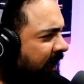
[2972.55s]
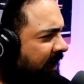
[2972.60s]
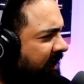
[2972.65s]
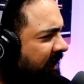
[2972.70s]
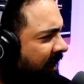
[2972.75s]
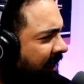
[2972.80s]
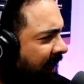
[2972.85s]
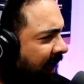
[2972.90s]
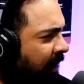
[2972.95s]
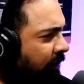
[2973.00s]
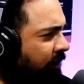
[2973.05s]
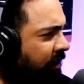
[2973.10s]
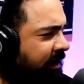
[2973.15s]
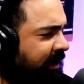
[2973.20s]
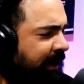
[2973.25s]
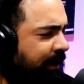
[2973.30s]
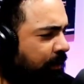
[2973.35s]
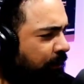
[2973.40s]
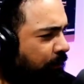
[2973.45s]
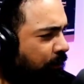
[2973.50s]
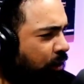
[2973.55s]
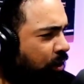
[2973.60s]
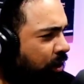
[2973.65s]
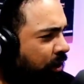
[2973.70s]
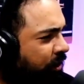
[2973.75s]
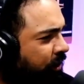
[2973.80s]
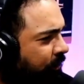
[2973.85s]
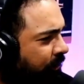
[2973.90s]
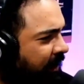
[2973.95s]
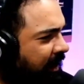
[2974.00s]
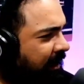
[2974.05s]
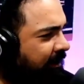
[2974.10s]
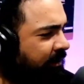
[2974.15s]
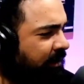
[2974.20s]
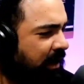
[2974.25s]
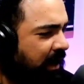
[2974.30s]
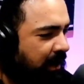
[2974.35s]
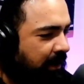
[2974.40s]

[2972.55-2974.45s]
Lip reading: it's a thing where it's like you worked, you whatever.